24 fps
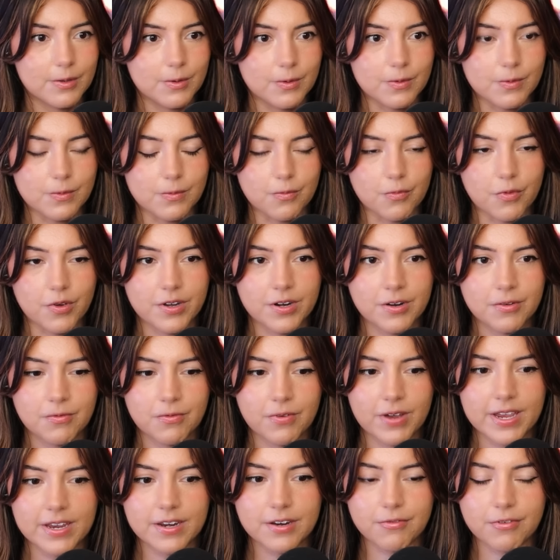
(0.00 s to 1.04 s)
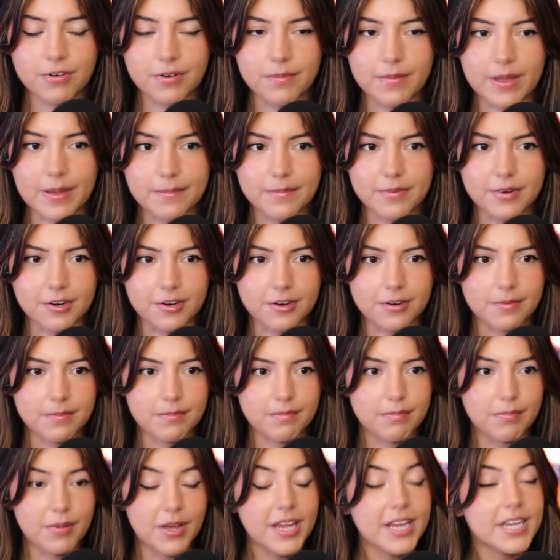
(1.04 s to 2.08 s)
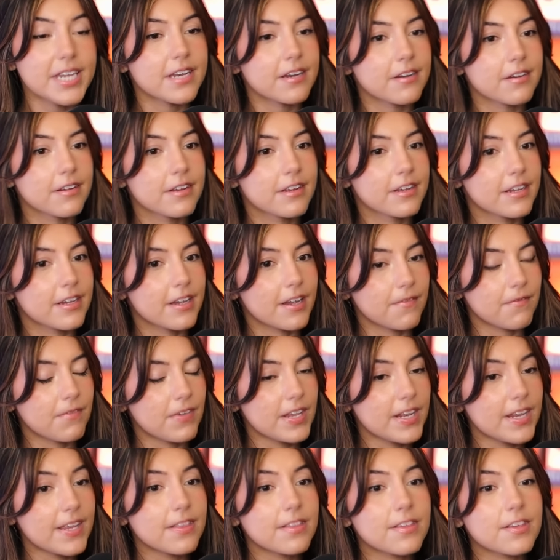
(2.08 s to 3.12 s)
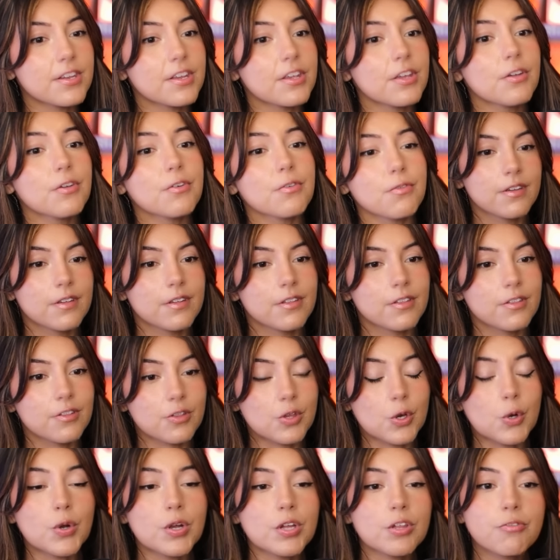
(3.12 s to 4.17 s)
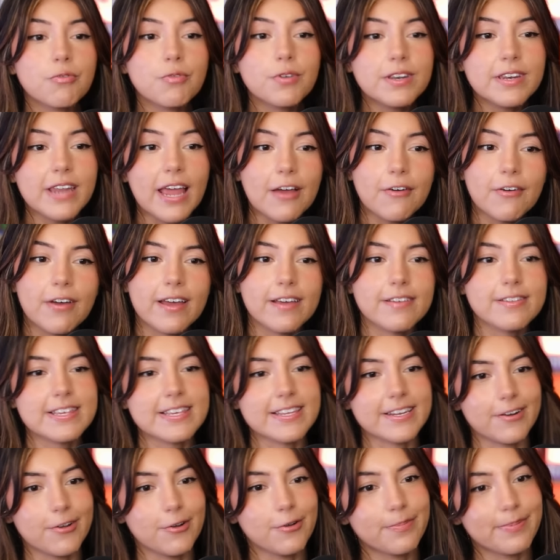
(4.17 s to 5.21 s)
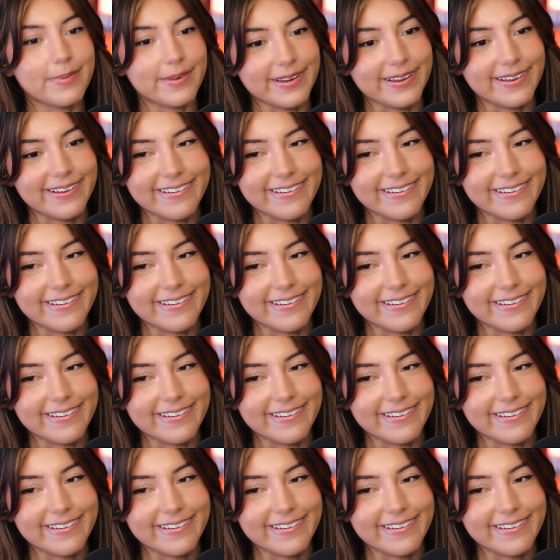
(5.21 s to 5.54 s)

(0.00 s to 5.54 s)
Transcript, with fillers: I what remember. a way to remember. But, convenient to you, Torchwood now has an opening.